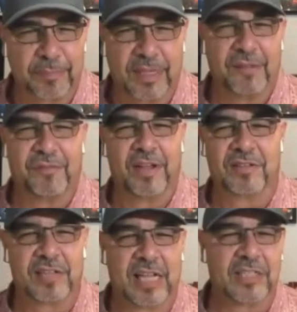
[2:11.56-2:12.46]

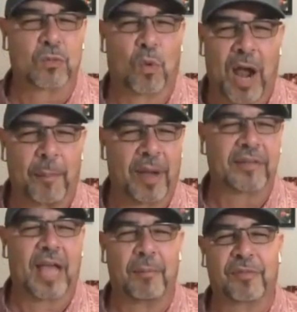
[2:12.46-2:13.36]
defense, they just wore out. By
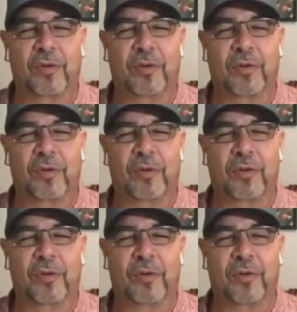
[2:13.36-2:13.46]
the time the